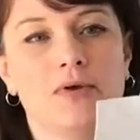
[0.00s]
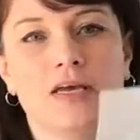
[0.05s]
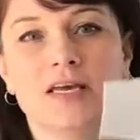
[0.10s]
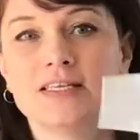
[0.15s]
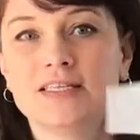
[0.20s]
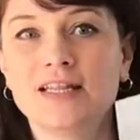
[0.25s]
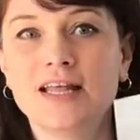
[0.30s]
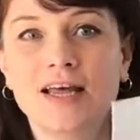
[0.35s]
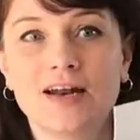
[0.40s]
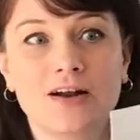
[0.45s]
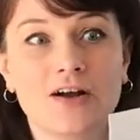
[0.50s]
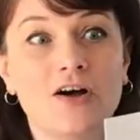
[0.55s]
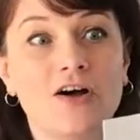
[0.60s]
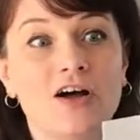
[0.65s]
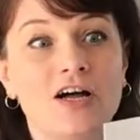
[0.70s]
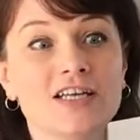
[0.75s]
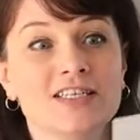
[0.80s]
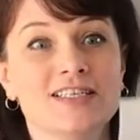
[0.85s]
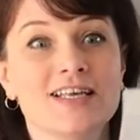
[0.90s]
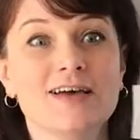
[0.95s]
Isn't that
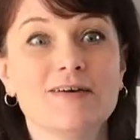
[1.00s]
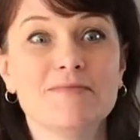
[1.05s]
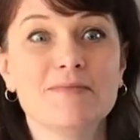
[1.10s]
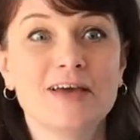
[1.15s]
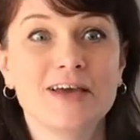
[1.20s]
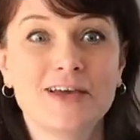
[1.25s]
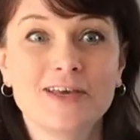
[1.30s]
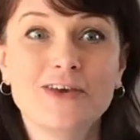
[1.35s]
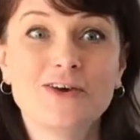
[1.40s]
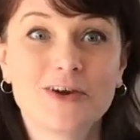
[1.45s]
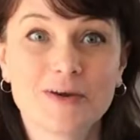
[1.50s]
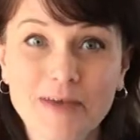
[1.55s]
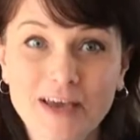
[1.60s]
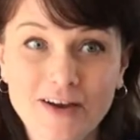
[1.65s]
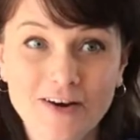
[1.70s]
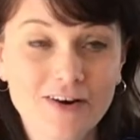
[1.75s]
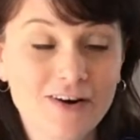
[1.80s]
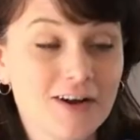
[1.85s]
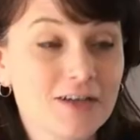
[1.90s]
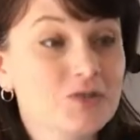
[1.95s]
awesome? You can make
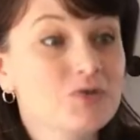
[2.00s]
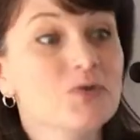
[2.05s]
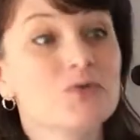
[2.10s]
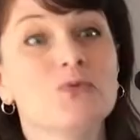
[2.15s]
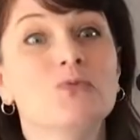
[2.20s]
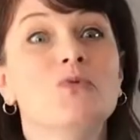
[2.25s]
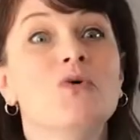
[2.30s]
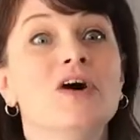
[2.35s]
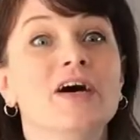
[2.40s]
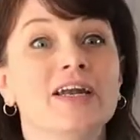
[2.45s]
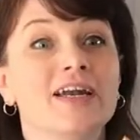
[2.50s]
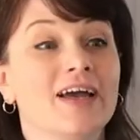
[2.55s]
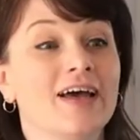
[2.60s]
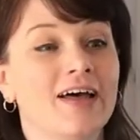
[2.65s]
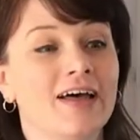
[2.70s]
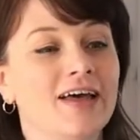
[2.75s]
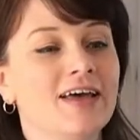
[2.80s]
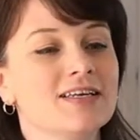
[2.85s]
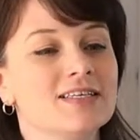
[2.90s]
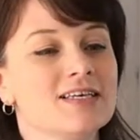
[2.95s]
a cross with one
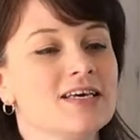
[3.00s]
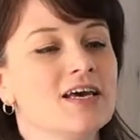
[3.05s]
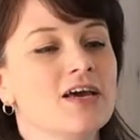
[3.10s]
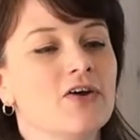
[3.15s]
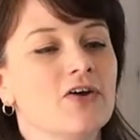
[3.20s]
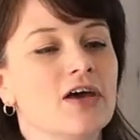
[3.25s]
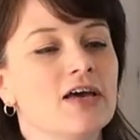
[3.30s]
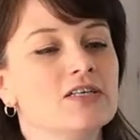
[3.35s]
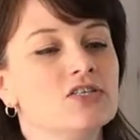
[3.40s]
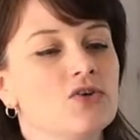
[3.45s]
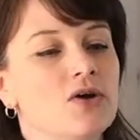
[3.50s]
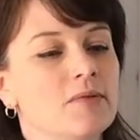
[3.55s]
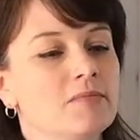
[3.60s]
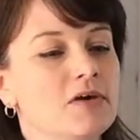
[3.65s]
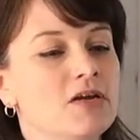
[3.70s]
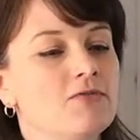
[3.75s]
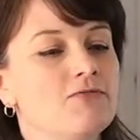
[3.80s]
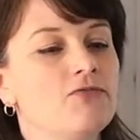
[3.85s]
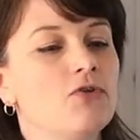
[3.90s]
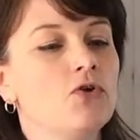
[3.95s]
cut. Okay, so I'm
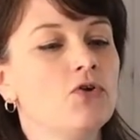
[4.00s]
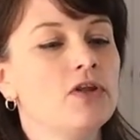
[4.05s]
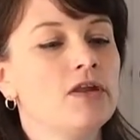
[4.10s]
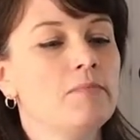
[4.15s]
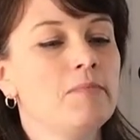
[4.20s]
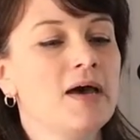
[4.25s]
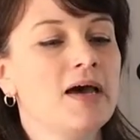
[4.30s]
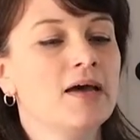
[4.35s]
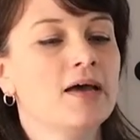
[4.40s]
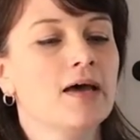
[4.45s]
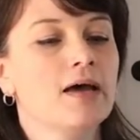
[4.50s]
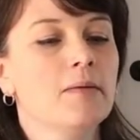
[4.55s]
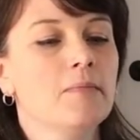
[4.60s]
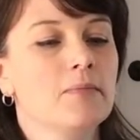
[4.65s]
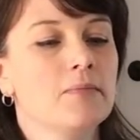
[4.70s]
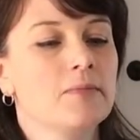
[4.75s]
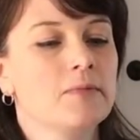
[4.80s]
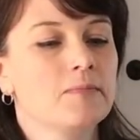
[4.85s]
going to fold it back up